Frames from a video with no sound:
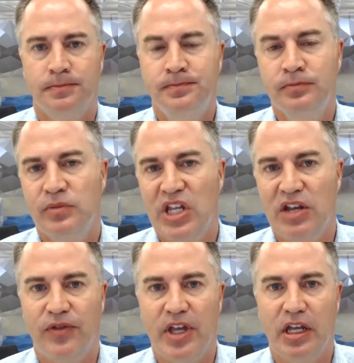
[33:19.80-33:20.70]

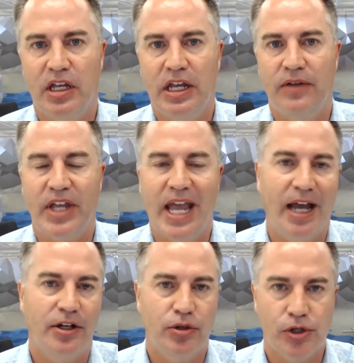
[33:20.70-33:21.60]
if they if they
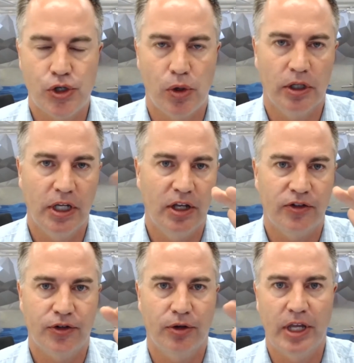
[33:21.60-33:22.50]
add to a short
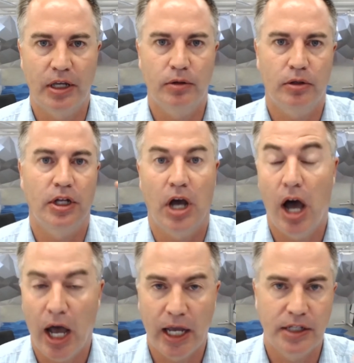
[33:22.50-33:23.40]
list or they click
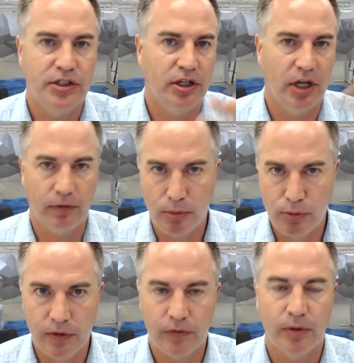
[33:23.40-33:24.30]
hide to kind of
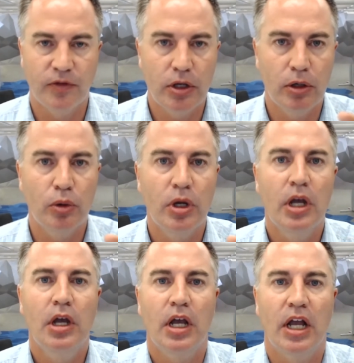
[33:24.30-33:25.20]
remove it from view
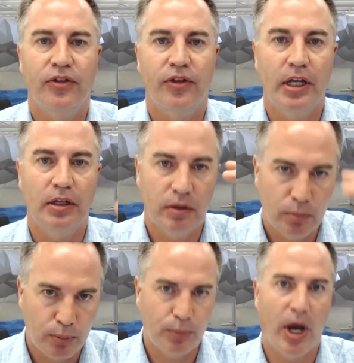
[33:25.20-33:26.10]
it's like
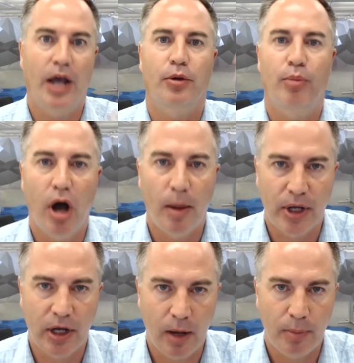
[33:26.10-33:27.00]
either
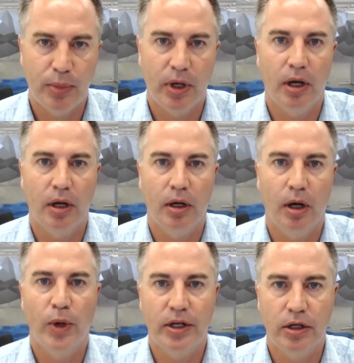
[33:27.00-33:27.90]
popping up uh, a
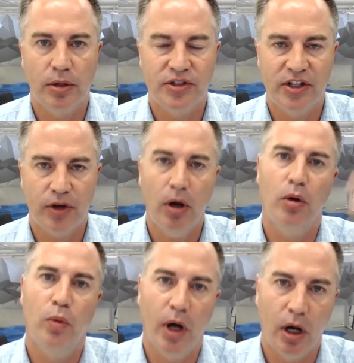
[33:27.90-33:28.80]
window that says, oh,
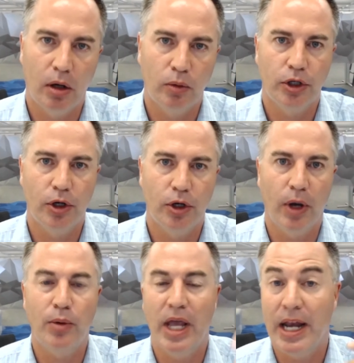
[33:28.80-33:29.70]
well, you know,
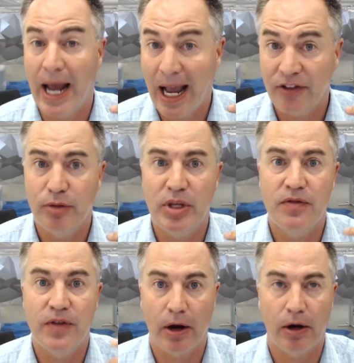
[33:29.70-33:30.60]
and, and it has to be
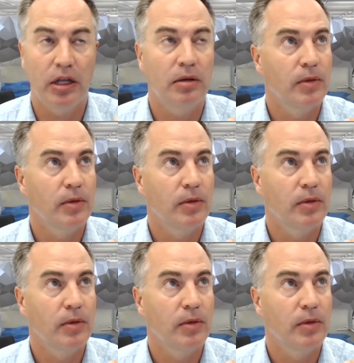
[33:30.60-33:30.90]
very